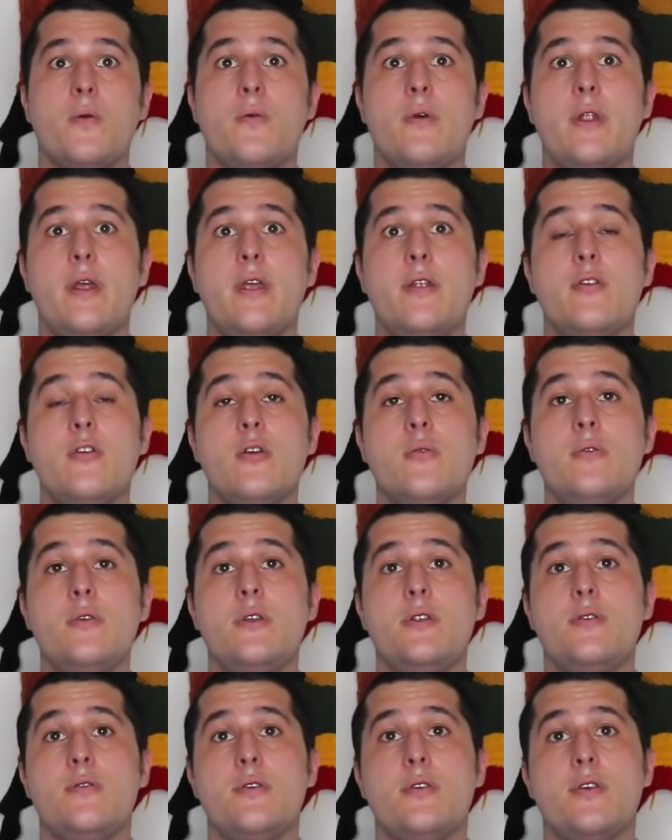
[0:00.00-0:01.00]
What I
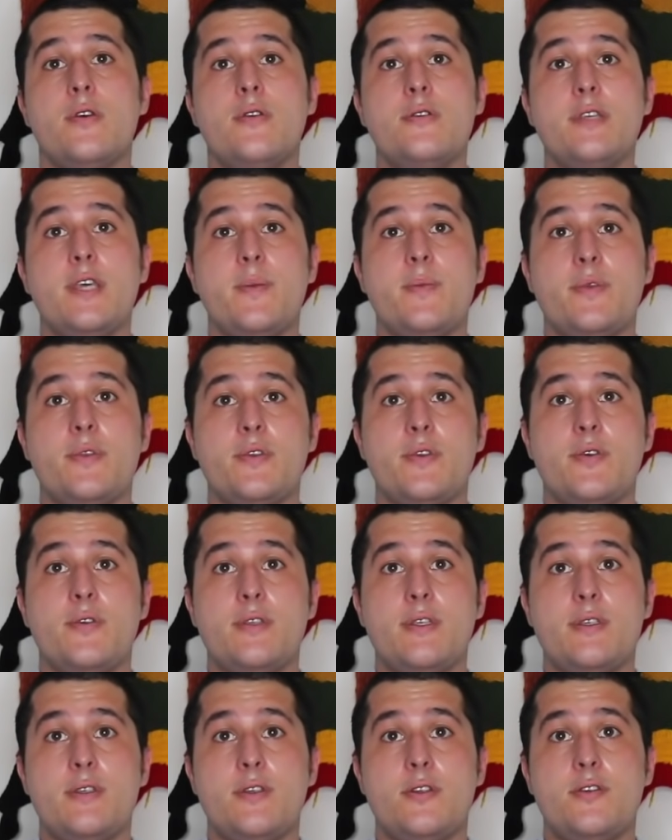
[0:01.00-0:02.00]
normally do in those episodes
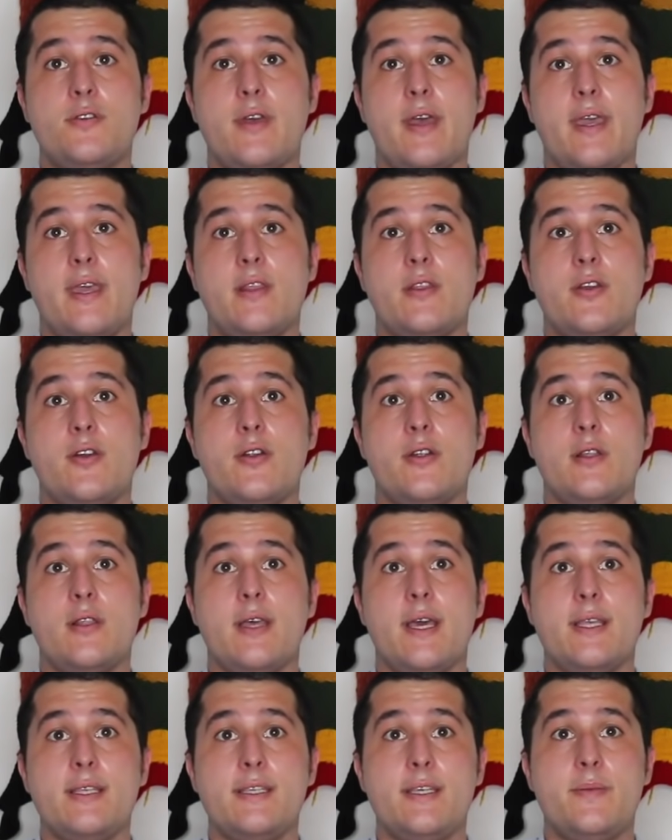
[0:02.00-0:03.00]
is to try and learn a
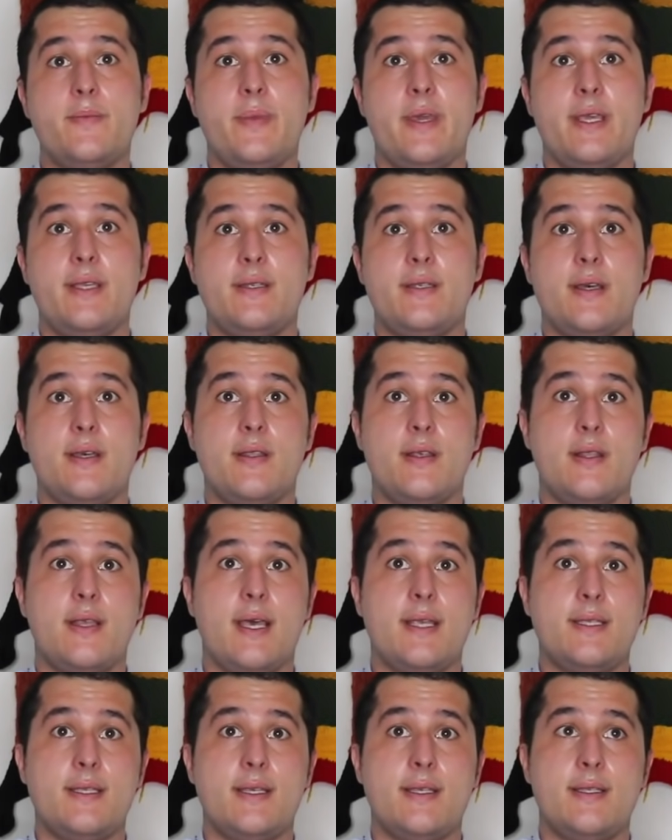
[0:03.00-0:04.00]
lesson based on the
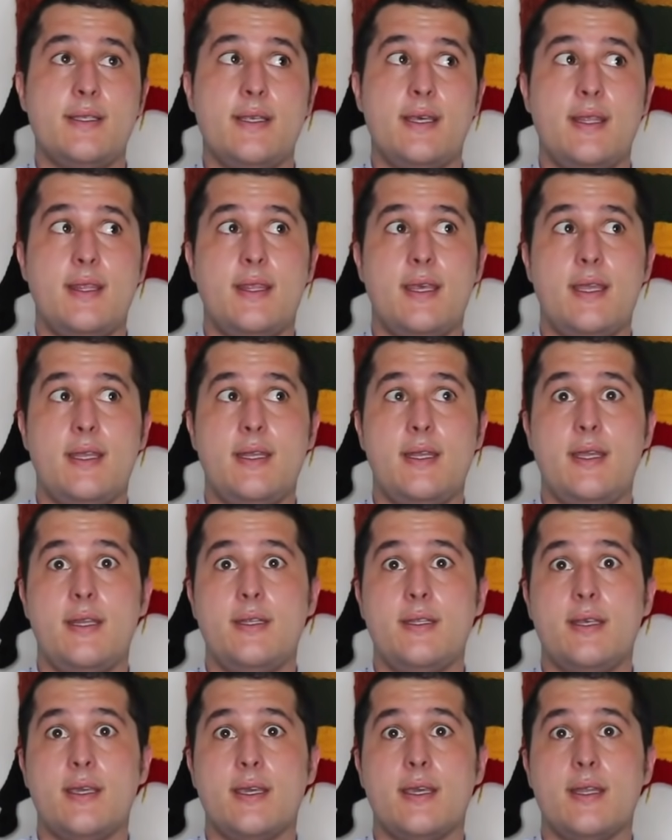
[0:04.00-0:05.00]
lessons that they teach the